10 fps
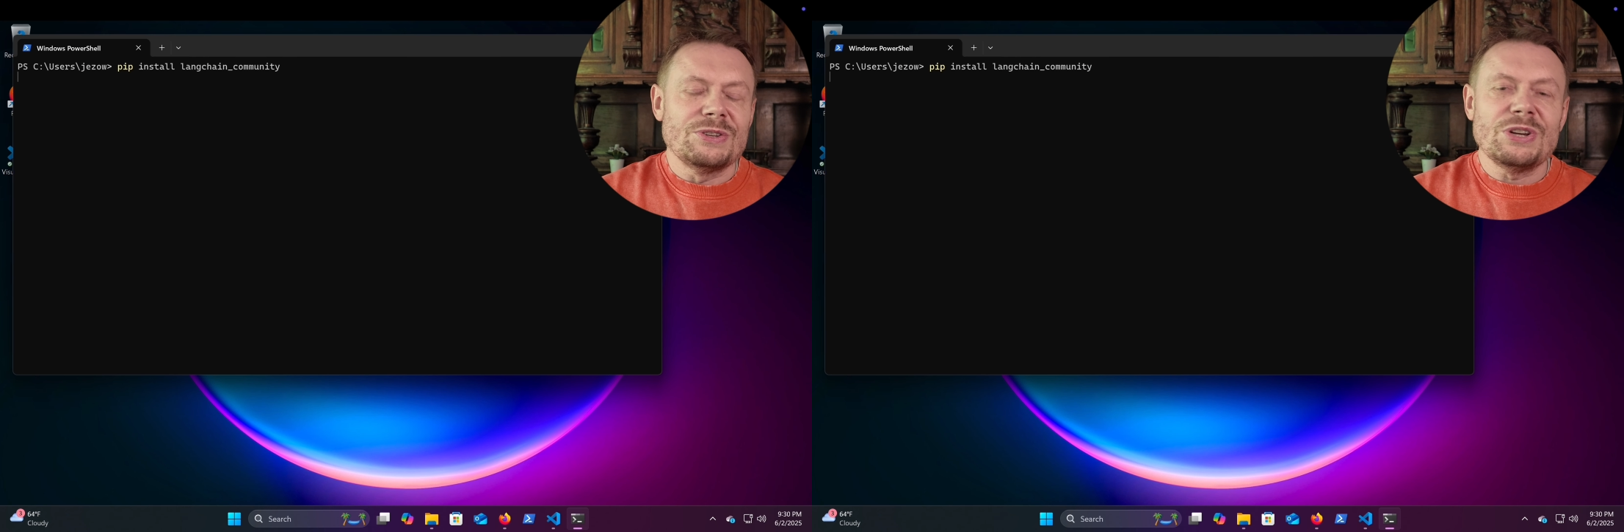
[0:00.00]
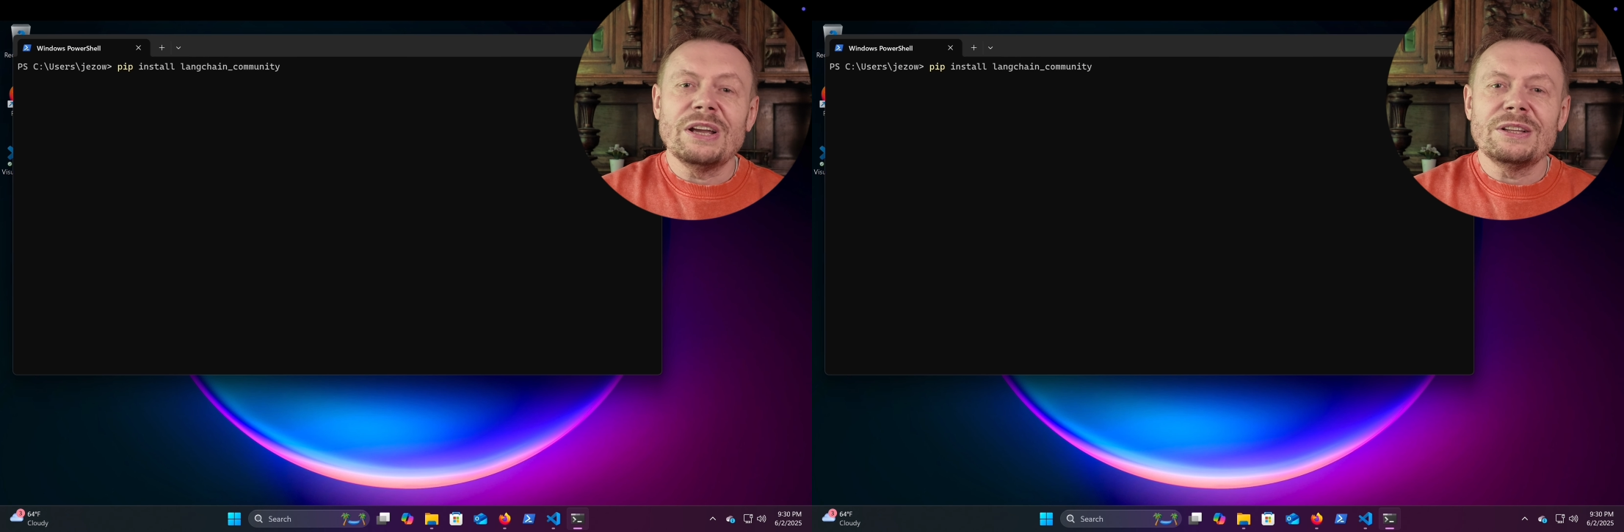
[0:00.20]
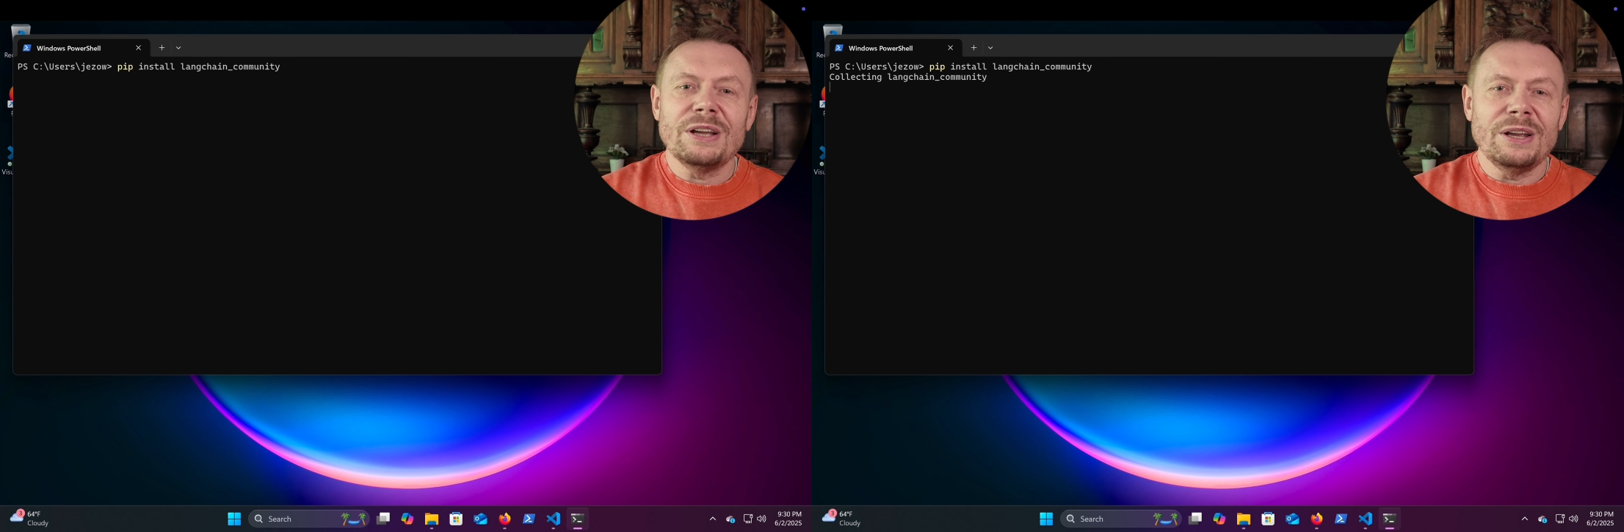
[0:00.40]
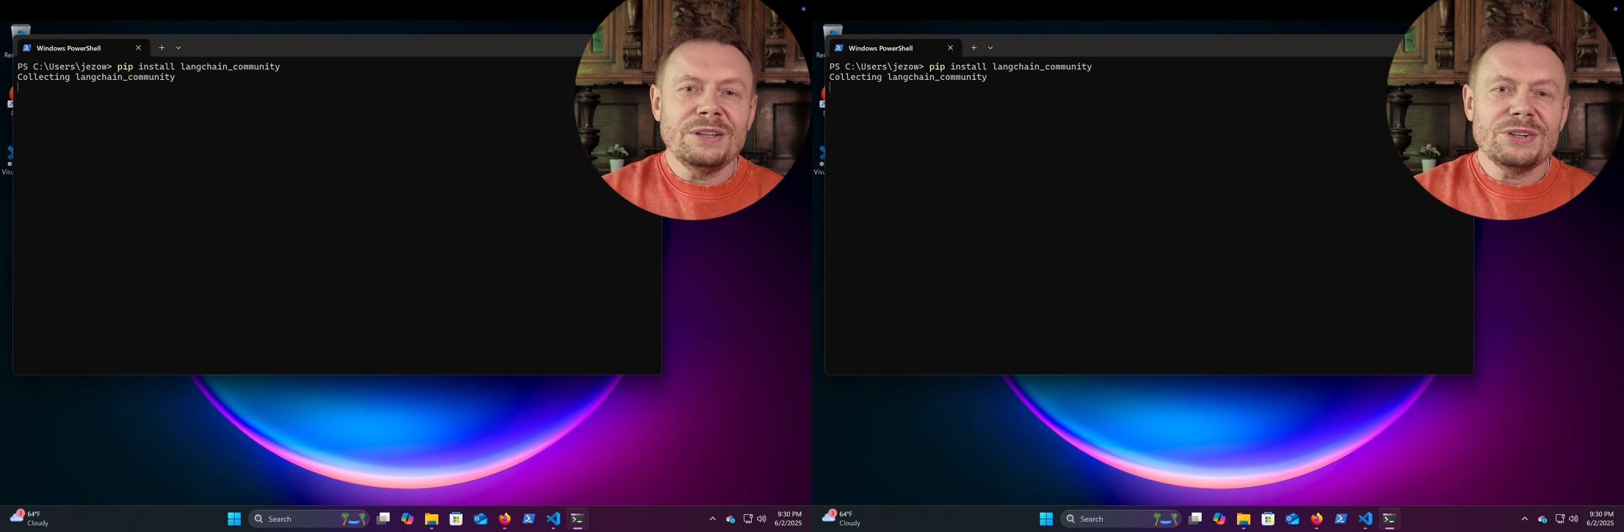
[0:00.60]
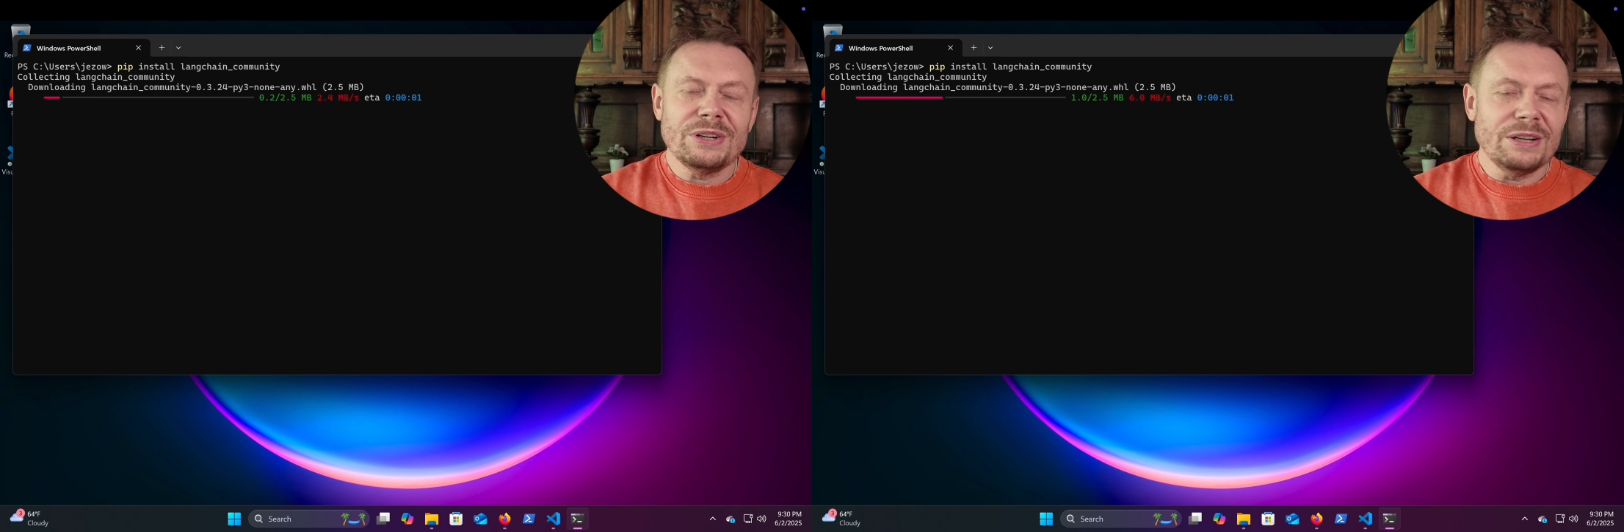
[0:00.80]
Check the
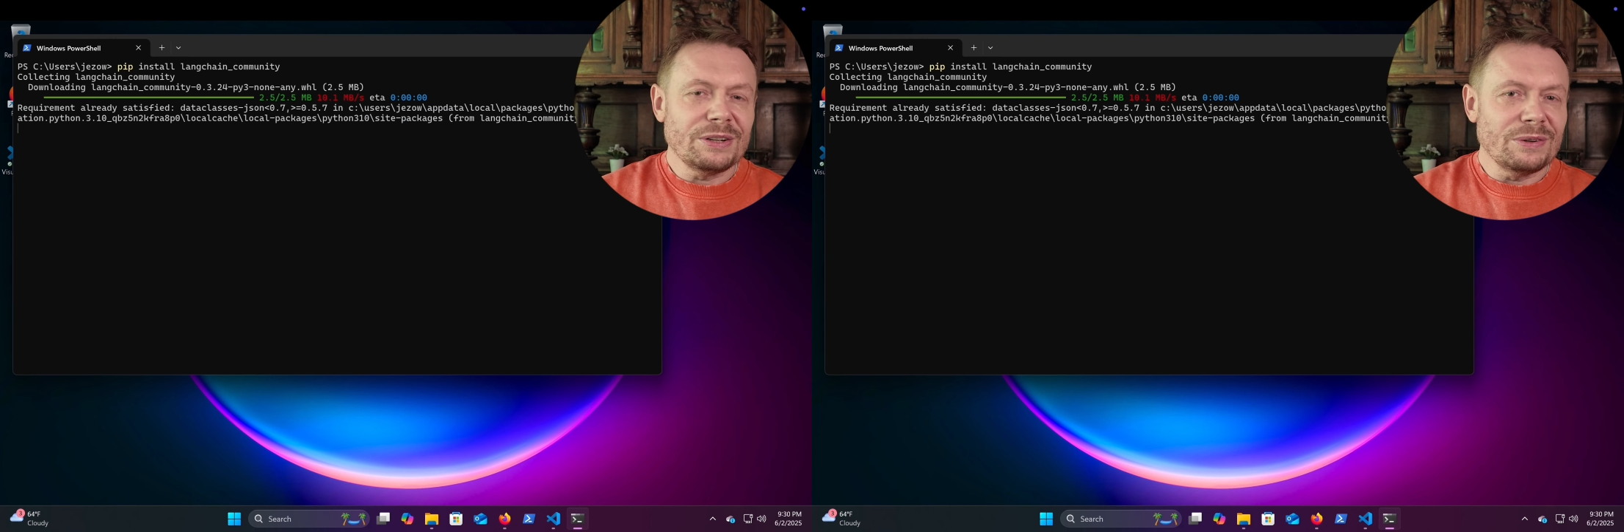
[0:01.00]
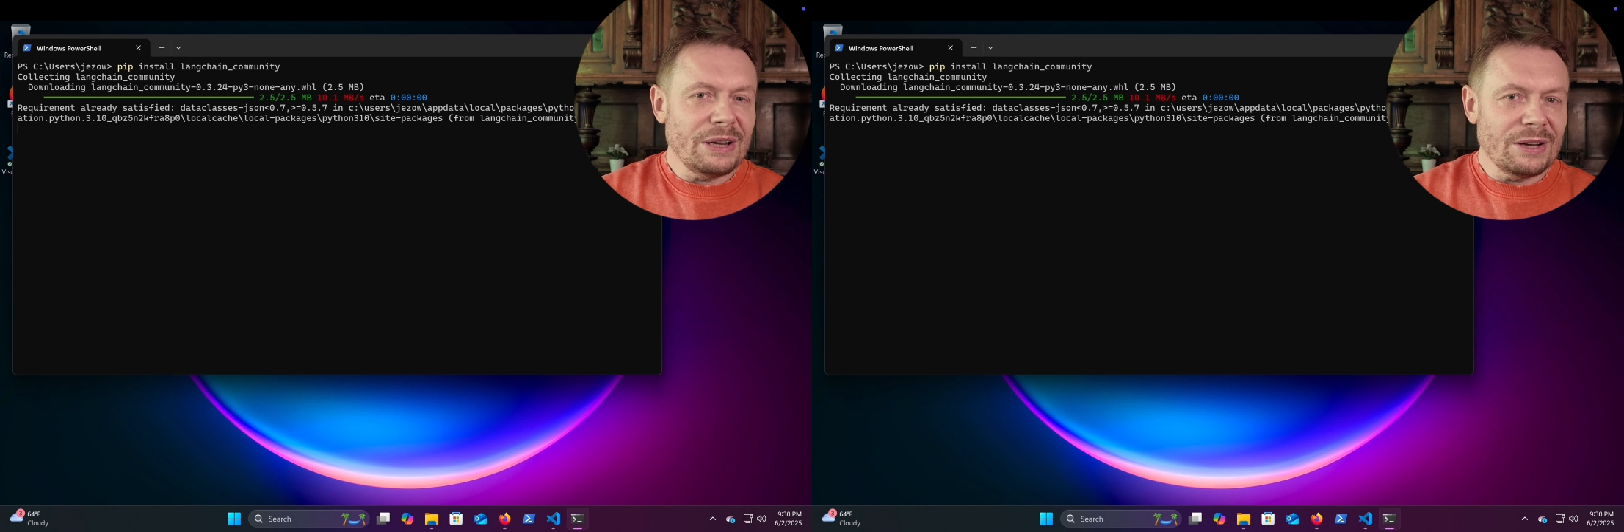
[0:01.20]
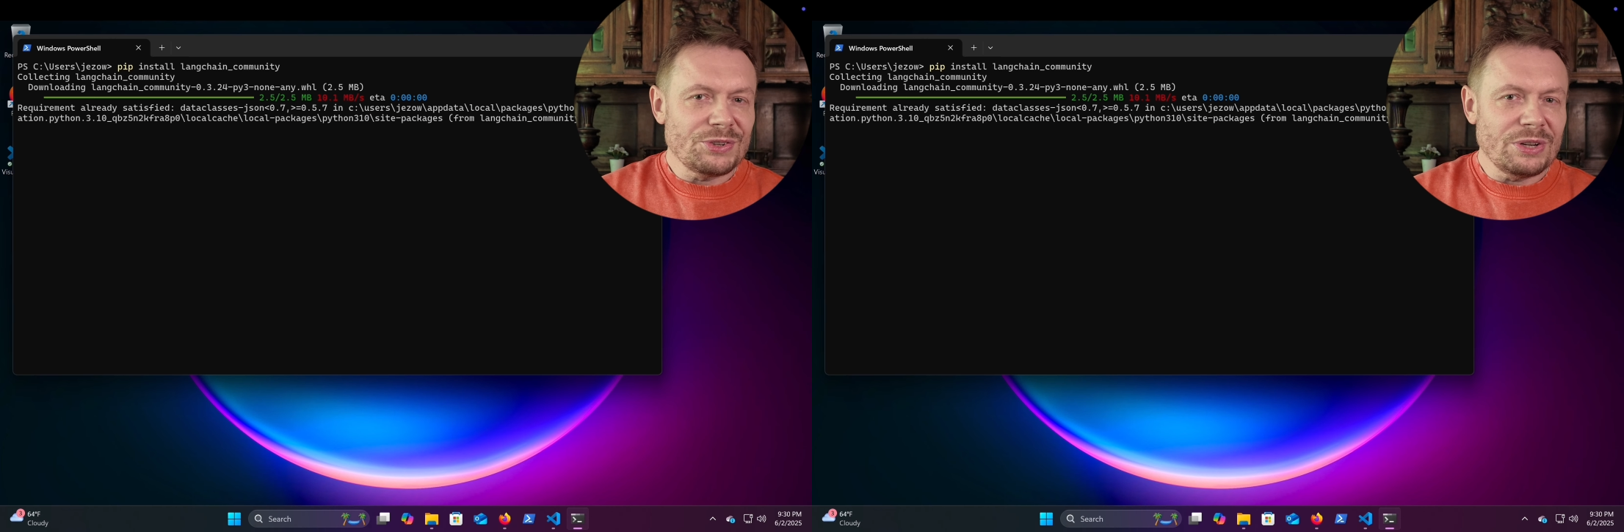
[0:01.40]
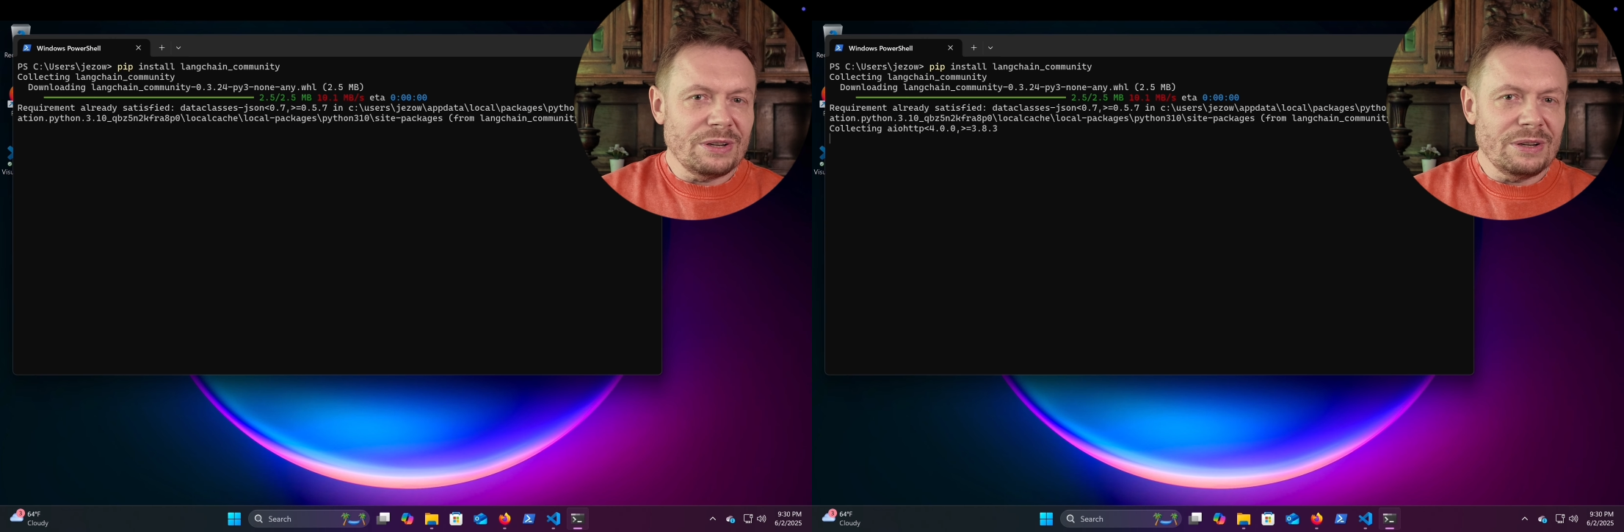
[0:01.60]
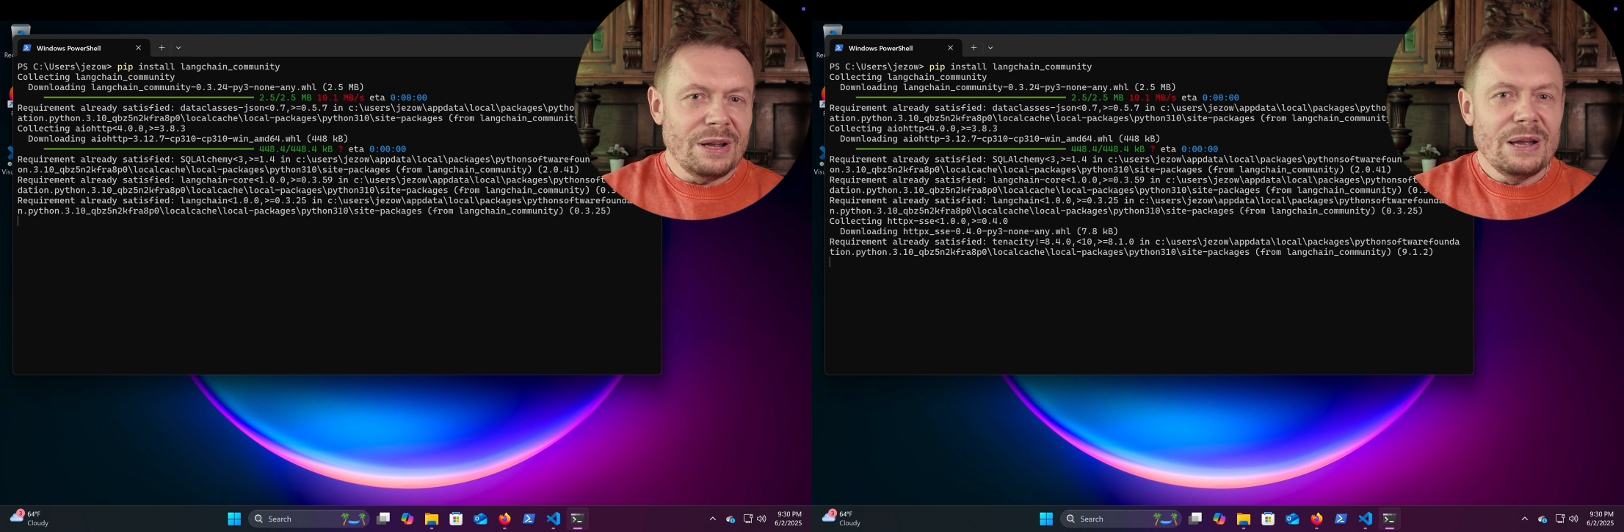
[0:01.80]
internet
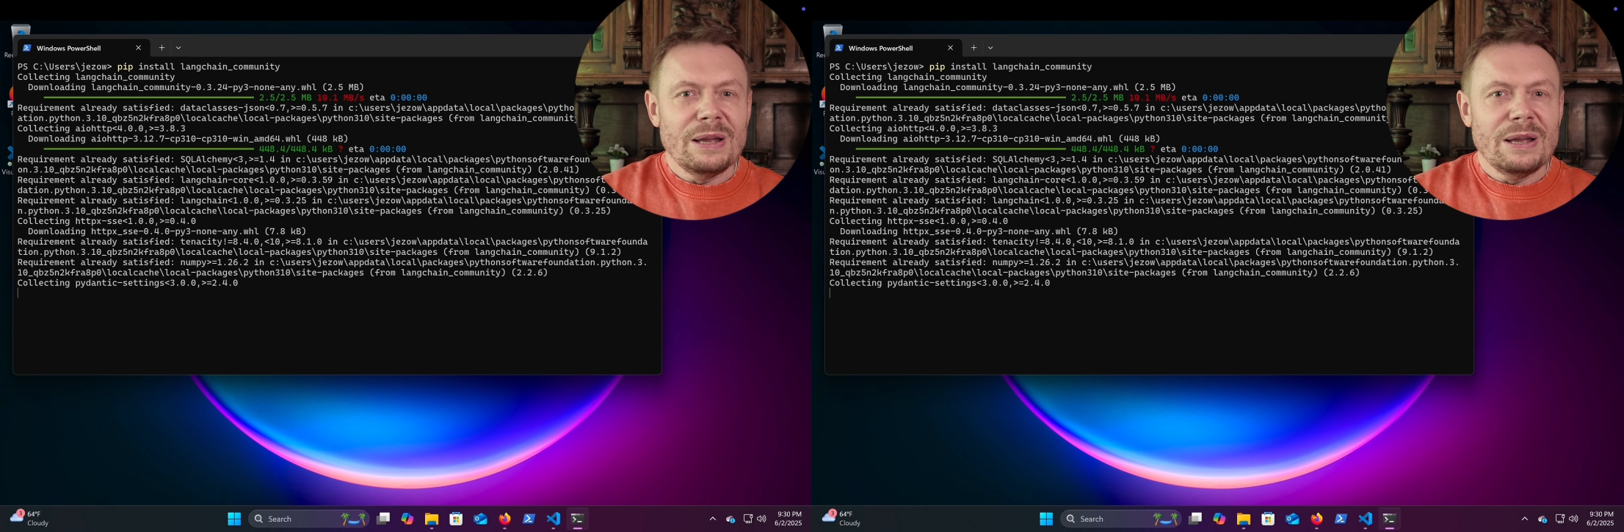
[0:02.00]
connection,